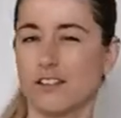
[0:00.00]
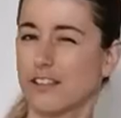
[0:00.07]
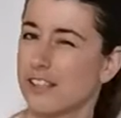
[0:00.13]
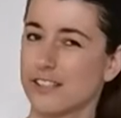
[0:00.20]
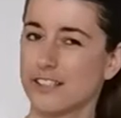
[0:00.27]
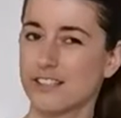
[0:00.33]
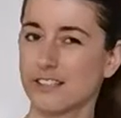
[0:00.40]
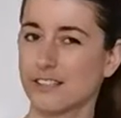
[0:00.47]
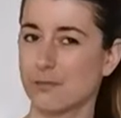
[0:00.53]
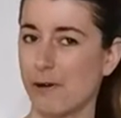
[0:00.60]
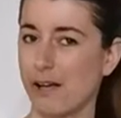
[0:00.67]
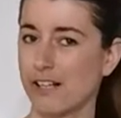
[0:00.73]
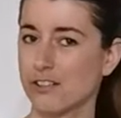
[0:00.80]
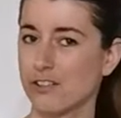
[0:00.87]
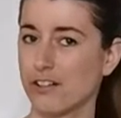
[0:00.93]
This
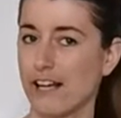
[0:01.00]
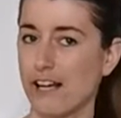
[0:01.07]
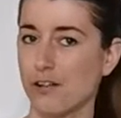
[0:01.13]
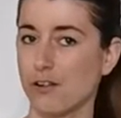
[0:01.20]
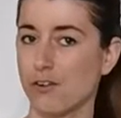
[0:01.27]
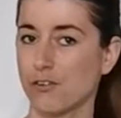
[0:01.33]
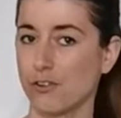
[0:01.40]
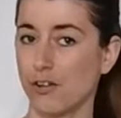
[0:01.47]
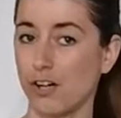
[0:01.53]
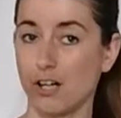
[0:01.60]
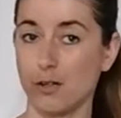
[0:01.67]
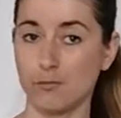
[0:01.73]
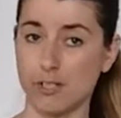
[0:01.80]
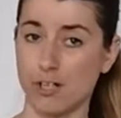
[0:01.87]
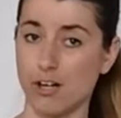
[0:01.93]
depends on how long your
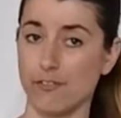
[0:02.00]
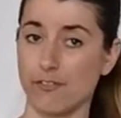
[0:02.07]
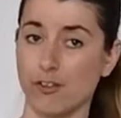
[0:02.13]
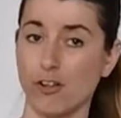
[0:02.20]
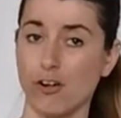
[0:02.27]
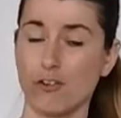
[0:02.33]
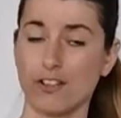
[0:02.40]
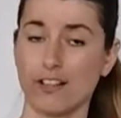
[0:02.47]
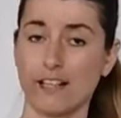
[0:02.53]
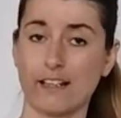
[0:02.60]
arms are. If you're long and